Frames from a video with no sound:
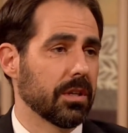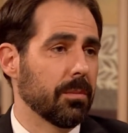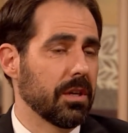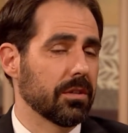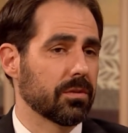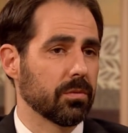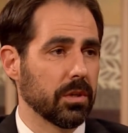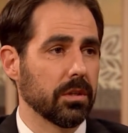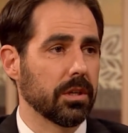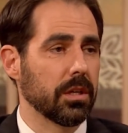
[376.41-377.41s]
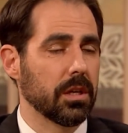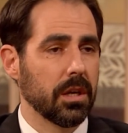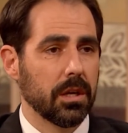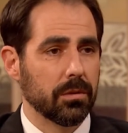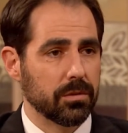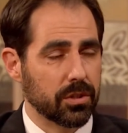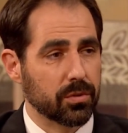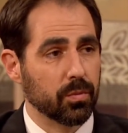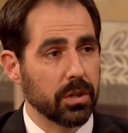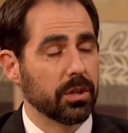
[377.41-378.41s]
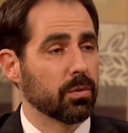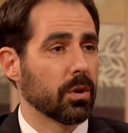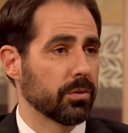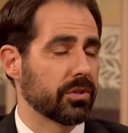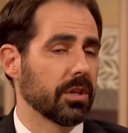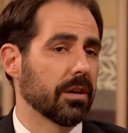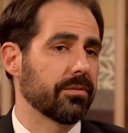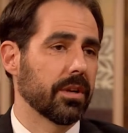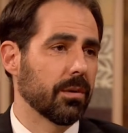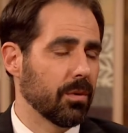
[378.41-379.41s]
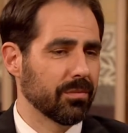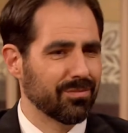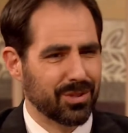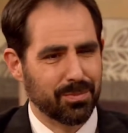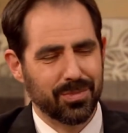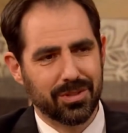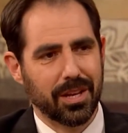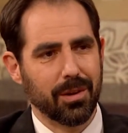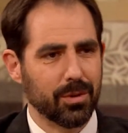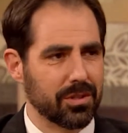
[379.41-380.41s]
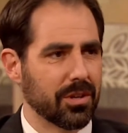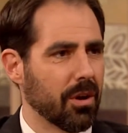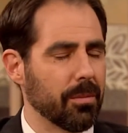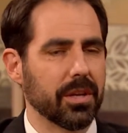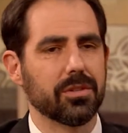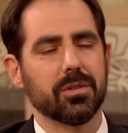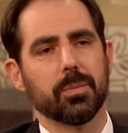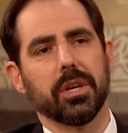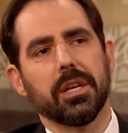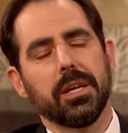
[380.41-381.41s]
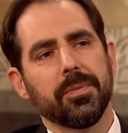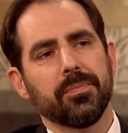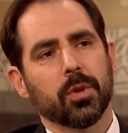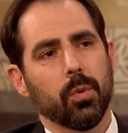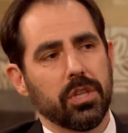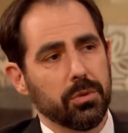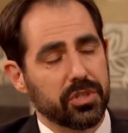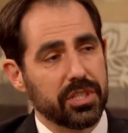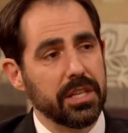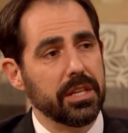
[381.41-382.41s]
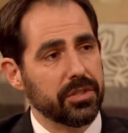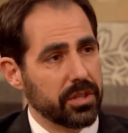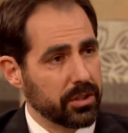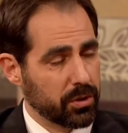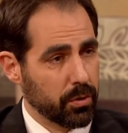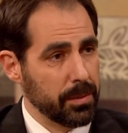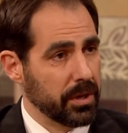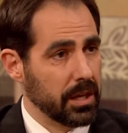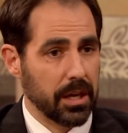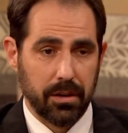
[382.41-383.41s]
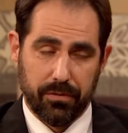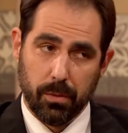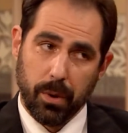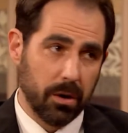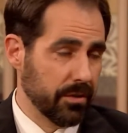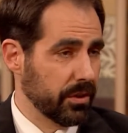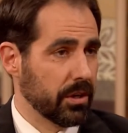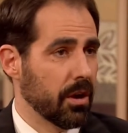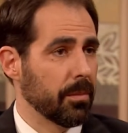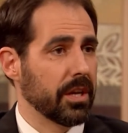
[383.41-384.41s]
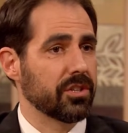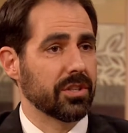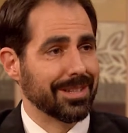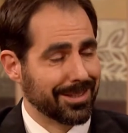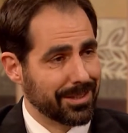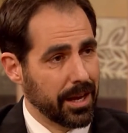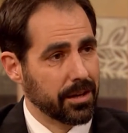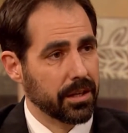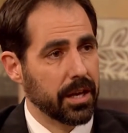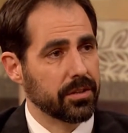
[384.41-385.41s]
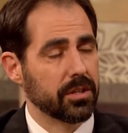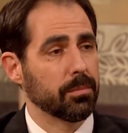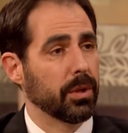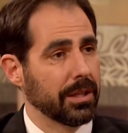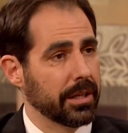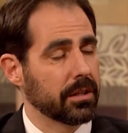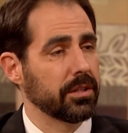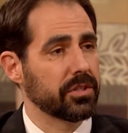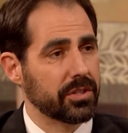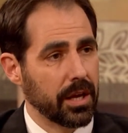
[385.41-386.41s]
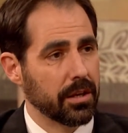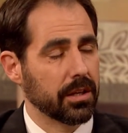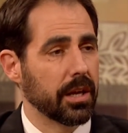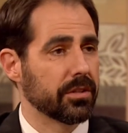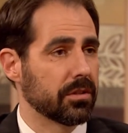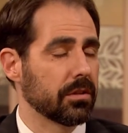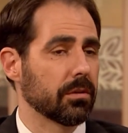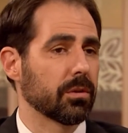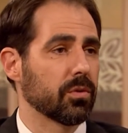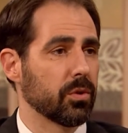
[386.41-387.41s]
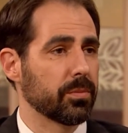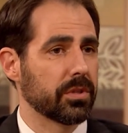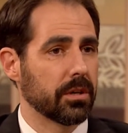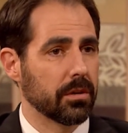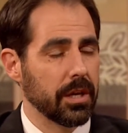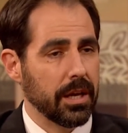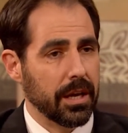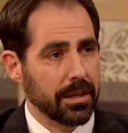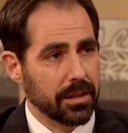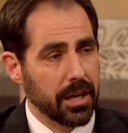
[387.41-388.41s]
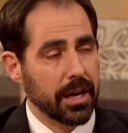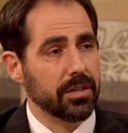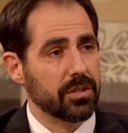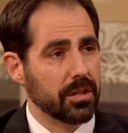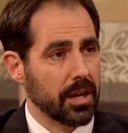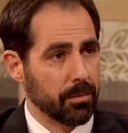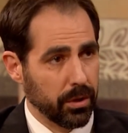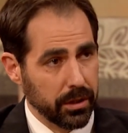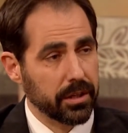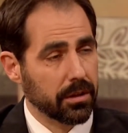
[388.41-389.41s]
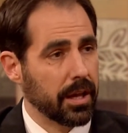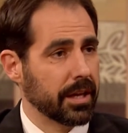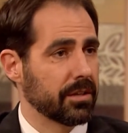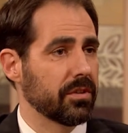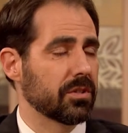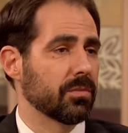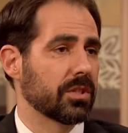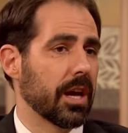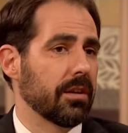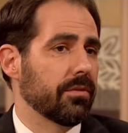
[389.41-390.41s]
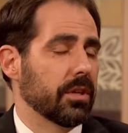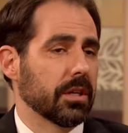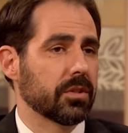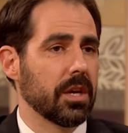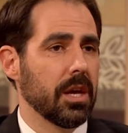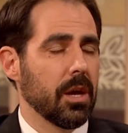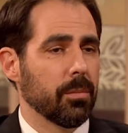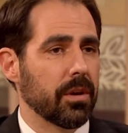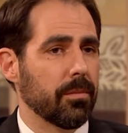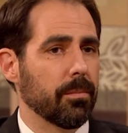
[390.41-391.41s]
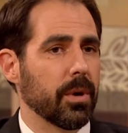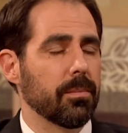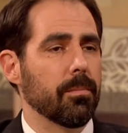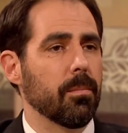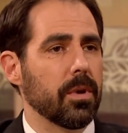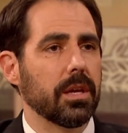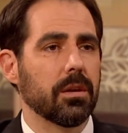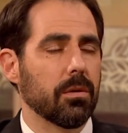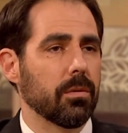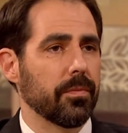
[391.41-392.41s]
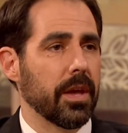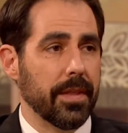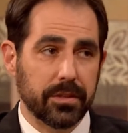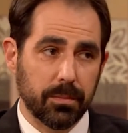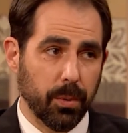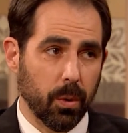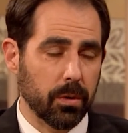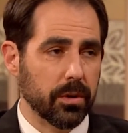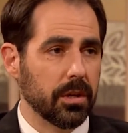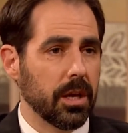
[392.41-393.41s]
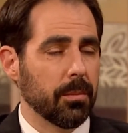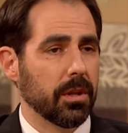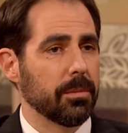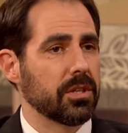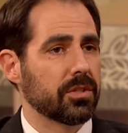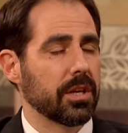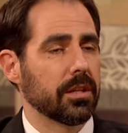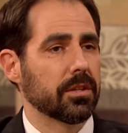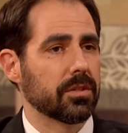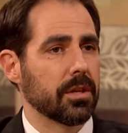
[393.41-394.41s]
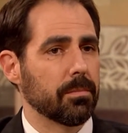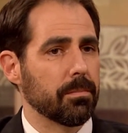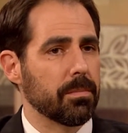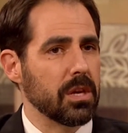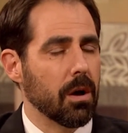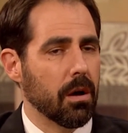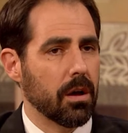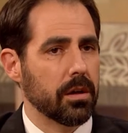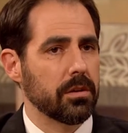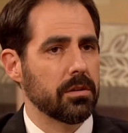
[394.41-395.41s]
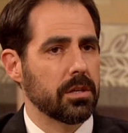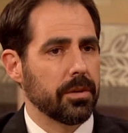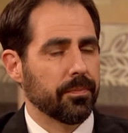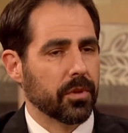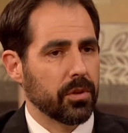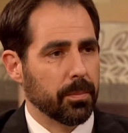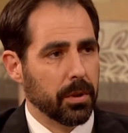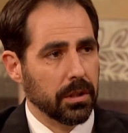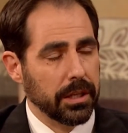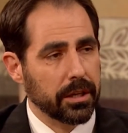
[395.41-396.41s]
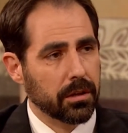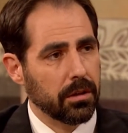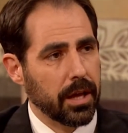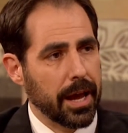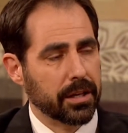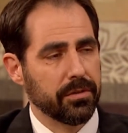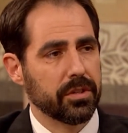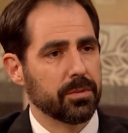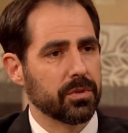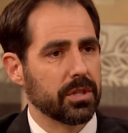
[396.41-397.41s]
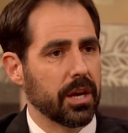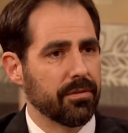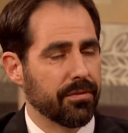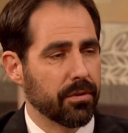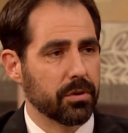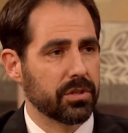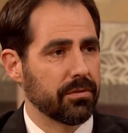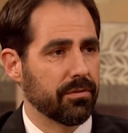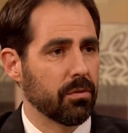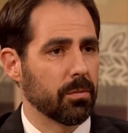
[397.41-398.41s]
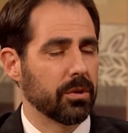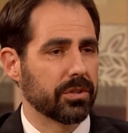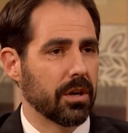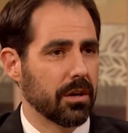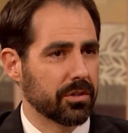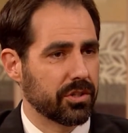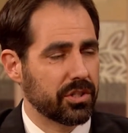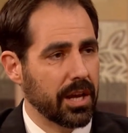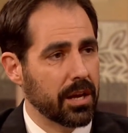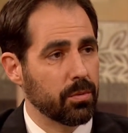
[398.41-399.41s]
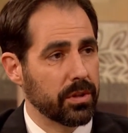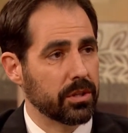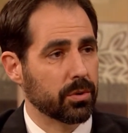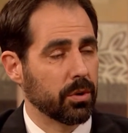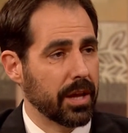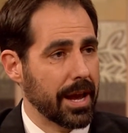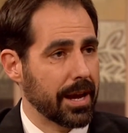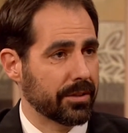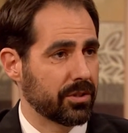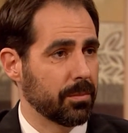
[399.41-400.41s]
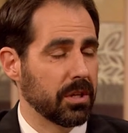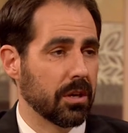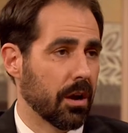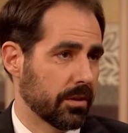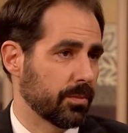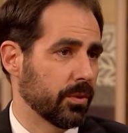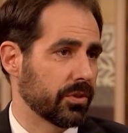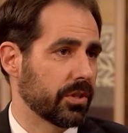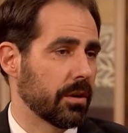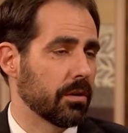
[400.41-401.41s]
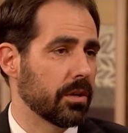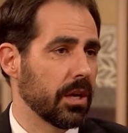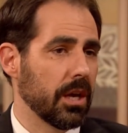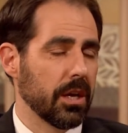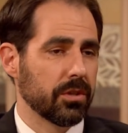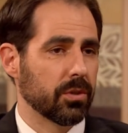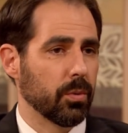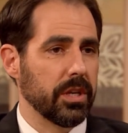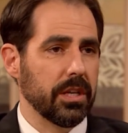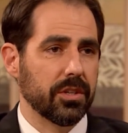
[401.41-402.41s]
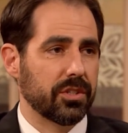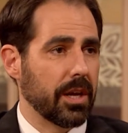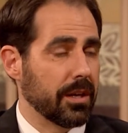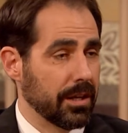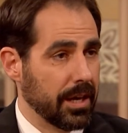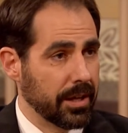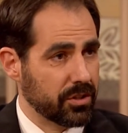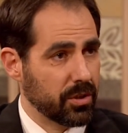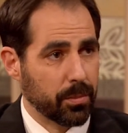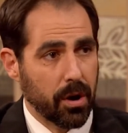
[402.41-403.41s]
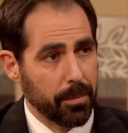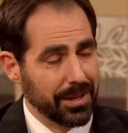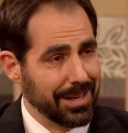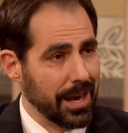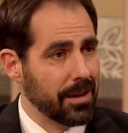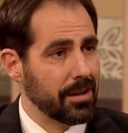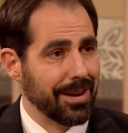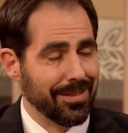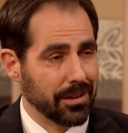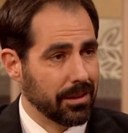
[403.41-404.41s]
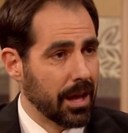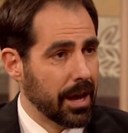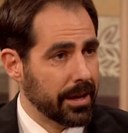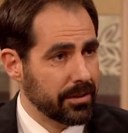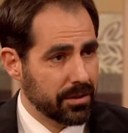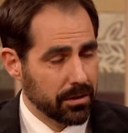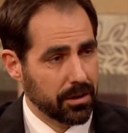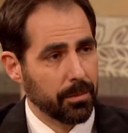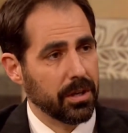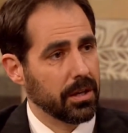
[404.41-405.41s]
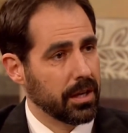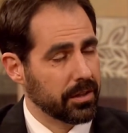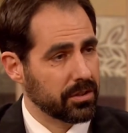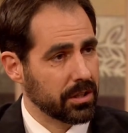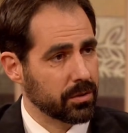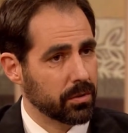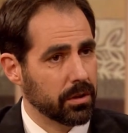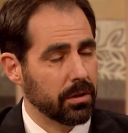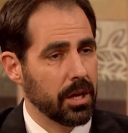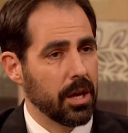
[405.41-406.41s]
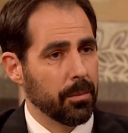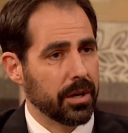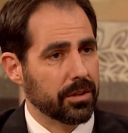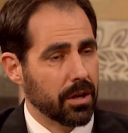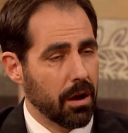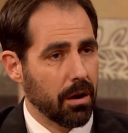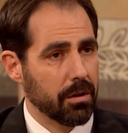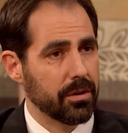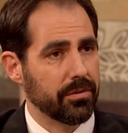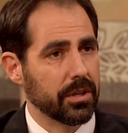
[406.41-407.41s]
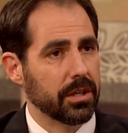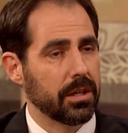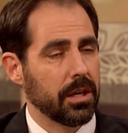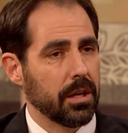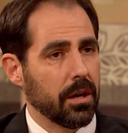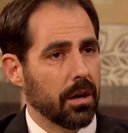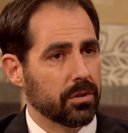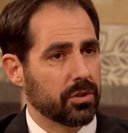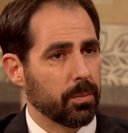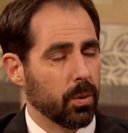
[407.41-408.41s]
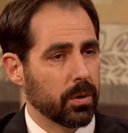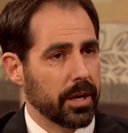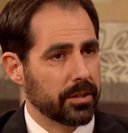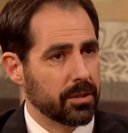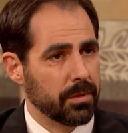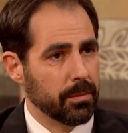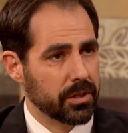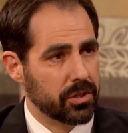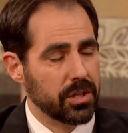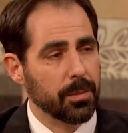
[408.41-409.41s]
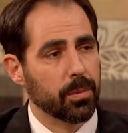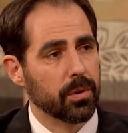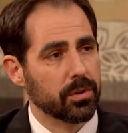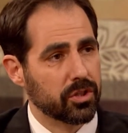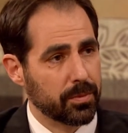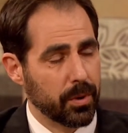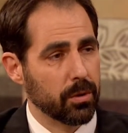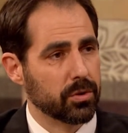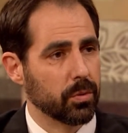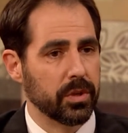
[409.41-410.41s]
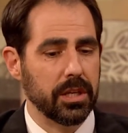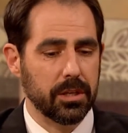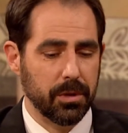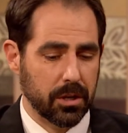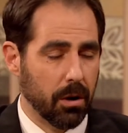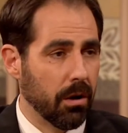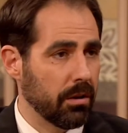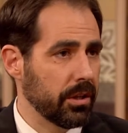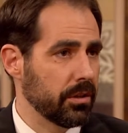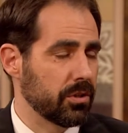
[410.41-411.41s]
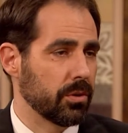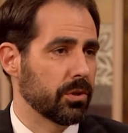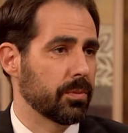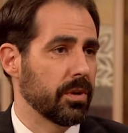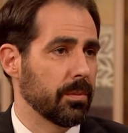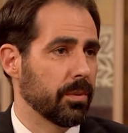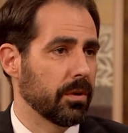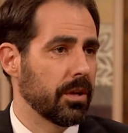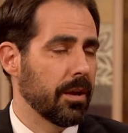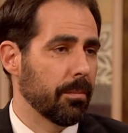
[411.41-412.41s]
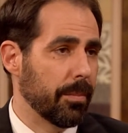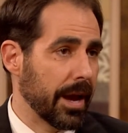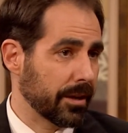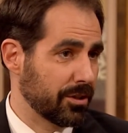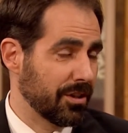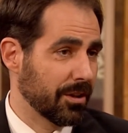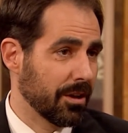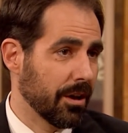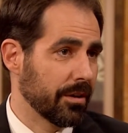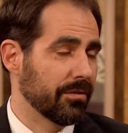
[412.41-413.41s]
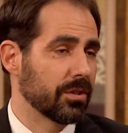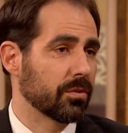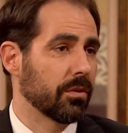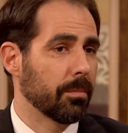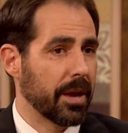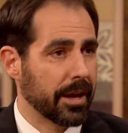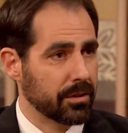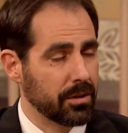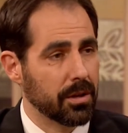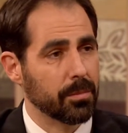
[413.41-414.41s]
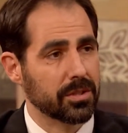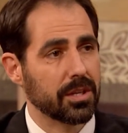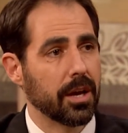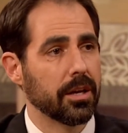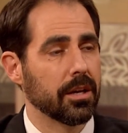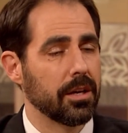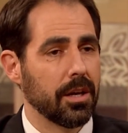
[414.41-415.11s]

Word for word: I mean, it's really, just really gross stuff. And I won't say which denominations, but when you see these things creeping in, if you're part of a denomination, then stand against it. Politically, stand against it. There are groups that are engaged in that political activism side of things. But, but you know, and that's important. But let me just say this that beyond the political activism side, first and foremost, our stand with Israel has to be gospel centered. So we need to stand against the propaganda and the lies that are coming against Israel. But at the heart of it, our support has to be much deeper and spiritual. We need to be calling the Jewish people back to the God of Israel, back to their Messiah.